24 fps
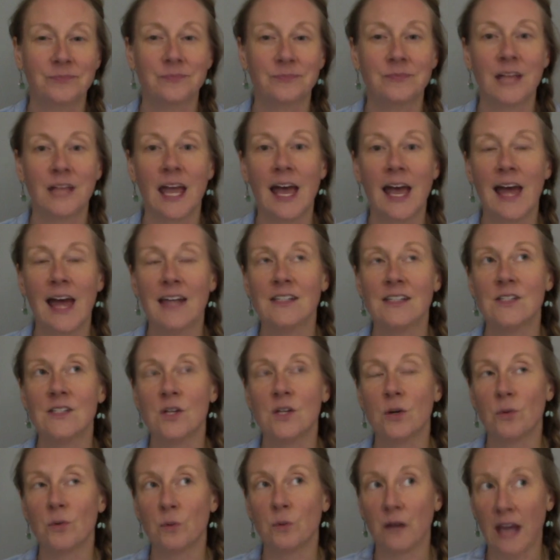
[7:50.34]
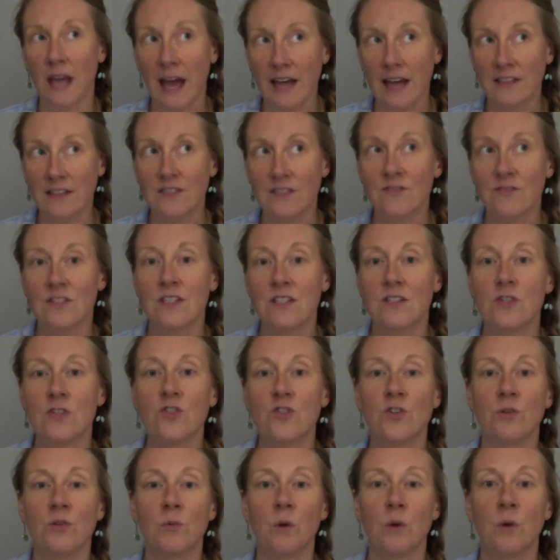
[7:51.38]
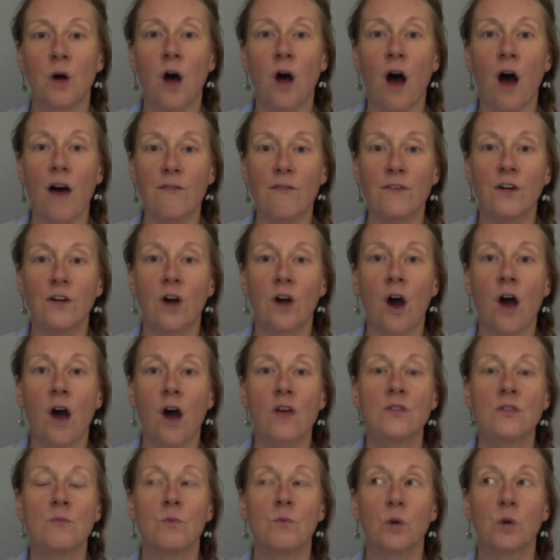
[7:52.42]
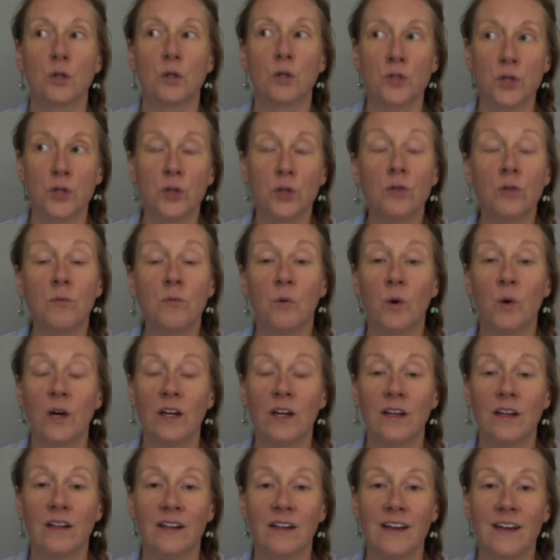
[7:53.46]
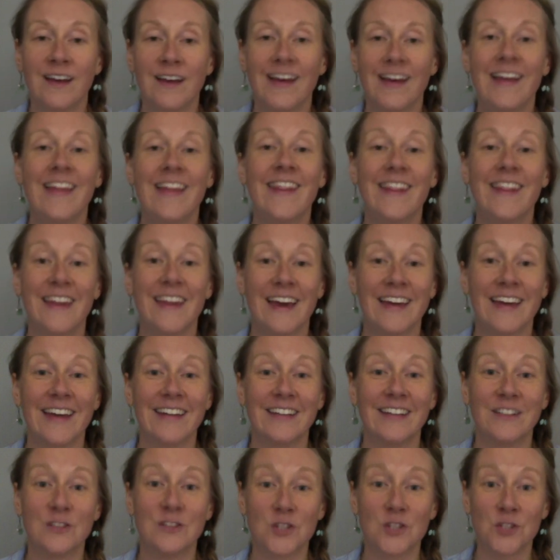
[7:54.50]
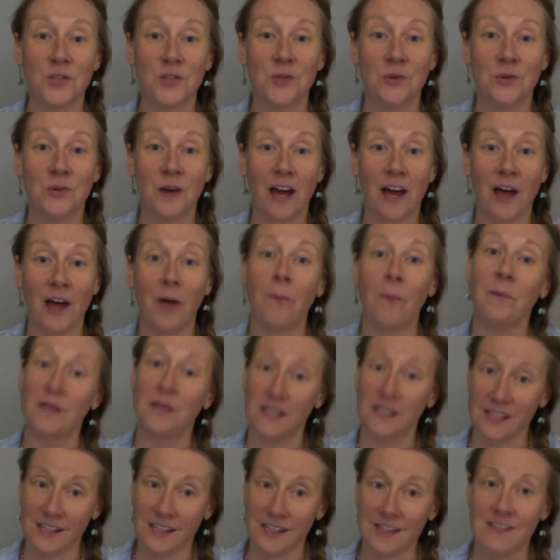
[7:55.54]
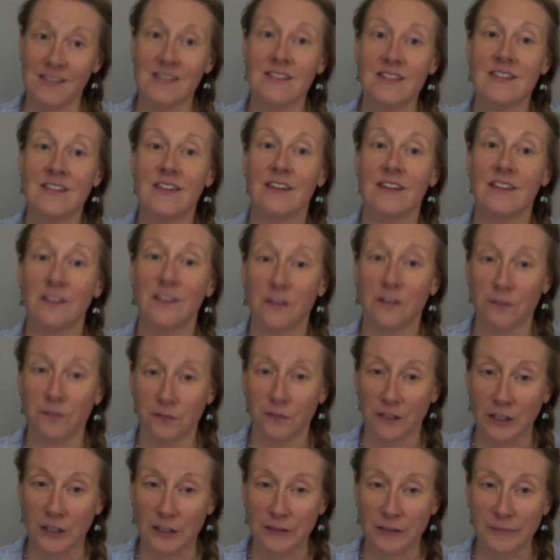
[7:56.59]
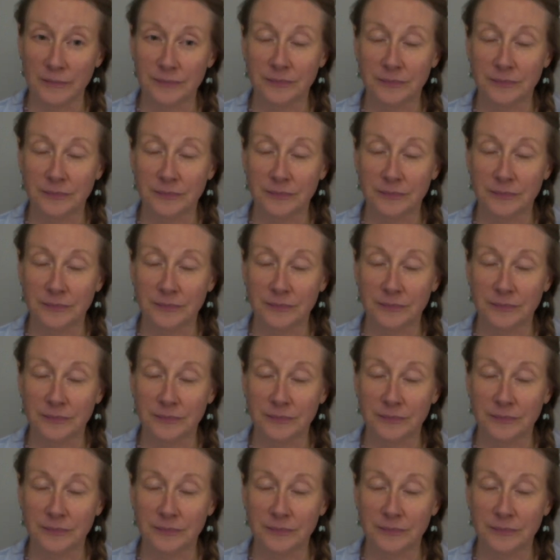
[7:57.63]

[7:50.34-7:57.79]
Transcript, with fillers: And reactive decision will often cause more turmoil than to help ease the fear.